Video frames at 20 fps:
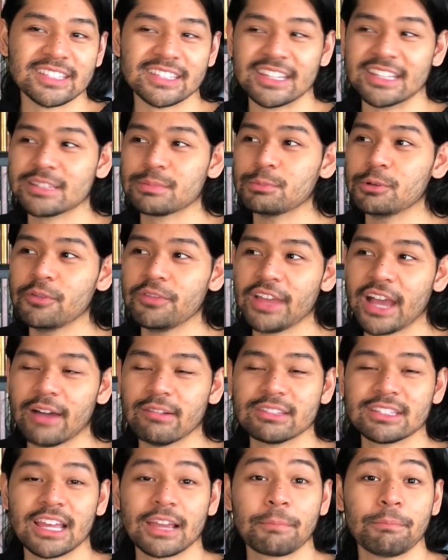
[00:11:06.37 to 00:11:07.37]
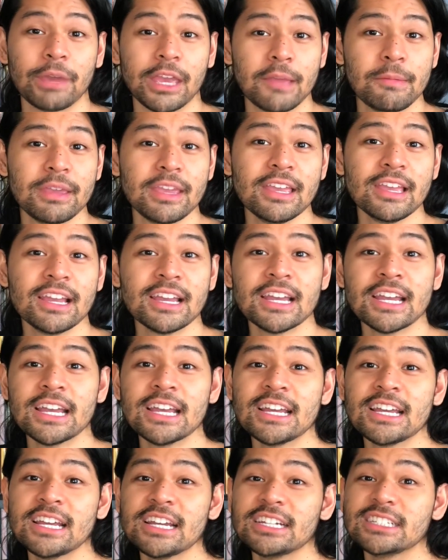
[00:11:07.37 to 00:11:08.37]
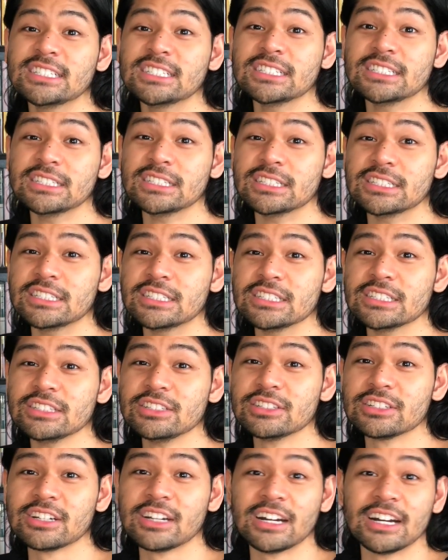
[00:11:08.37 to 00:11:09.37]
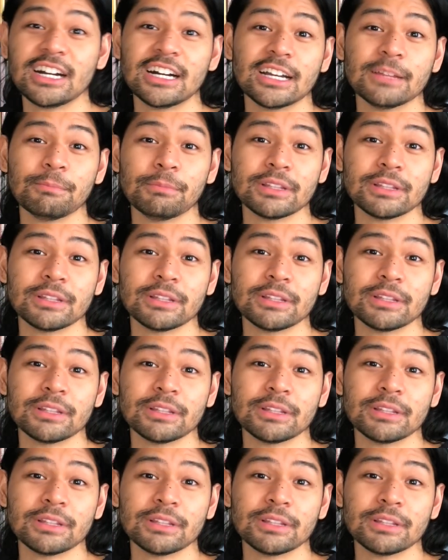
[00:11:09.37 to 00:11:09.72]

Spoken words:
In this movie, I was like, baby, ooh, you're hot,